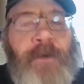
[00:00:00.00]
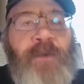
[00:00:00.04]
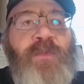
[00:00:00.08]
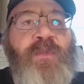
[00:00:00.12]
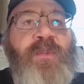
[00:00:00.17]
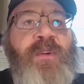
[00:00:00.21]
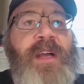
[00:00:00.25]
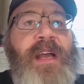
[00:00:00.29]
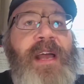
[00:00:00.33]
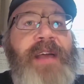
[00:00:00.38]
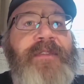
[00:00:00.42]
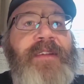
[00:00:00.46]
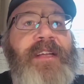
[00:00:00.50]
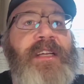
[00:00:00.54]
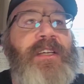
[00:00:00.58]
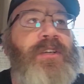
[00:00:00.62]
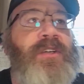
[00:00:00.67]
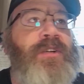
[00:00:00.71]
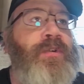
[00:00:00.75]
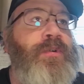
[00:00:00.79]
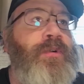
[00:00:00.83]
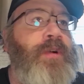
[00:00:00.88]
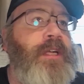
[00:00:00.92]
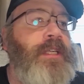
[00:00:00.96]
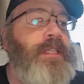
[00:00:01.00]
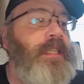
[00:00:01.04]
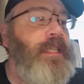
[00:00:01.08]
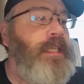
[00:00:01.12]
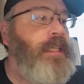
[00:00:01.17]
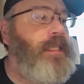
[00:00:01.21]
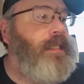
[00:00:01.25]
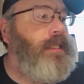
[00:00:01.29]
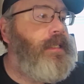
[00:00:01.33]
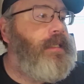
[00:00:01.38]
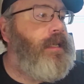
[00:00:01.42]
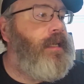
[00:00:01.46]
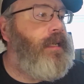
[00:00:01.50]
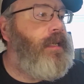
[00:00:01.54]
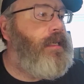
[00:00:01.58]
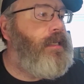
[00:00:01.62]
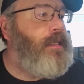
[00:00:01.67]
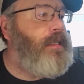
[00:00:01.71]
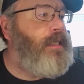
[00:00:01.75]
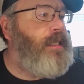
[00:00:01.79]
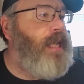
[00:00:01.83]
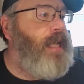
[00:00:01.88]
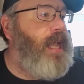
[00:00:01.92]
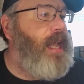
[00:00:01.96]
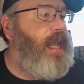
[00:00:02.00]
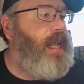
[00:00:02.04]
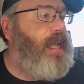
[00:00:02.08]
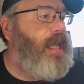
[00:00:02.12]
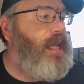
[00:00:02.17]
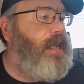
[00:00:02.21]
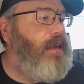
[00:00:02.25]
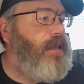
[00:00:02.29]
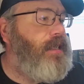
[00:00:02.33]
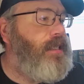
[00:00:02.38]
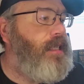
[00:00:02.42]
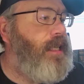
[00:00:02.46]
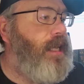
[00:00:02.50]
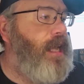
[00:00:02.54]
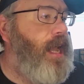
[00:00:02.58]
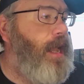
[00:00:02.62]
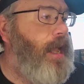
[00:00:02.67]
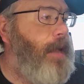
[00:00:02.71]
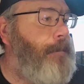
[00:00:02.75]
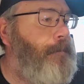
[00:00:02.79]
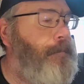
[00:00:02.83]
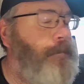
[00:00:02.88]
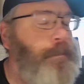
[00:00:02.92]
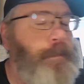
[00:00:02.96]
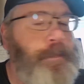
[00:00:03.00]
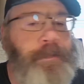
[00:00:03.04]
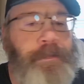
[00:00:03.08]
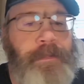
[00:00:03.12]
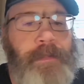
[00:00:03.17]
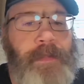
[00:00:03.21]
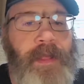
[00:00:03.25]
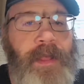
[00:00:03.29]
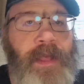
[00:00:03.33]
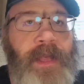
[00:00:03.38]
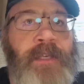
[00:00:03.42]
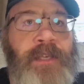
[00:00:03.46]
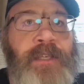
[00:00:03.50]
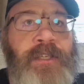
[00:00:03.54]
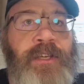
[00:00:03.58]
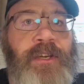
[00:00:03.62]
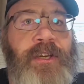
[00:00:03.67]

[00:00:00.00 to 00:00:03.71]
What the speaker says: We're having a gorgeous day here today in